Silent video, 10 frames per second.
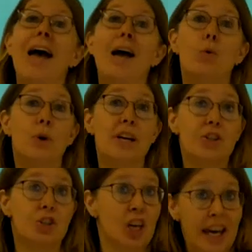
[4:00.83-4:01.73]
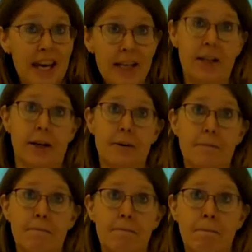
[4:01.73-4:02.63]
and which
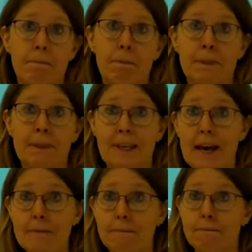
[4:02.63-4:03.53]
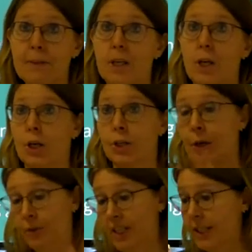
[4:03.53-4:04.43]
hinder. Yeah.
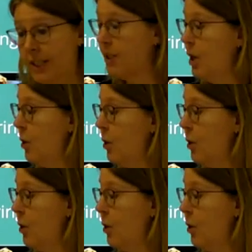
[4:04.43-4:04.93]
So this is an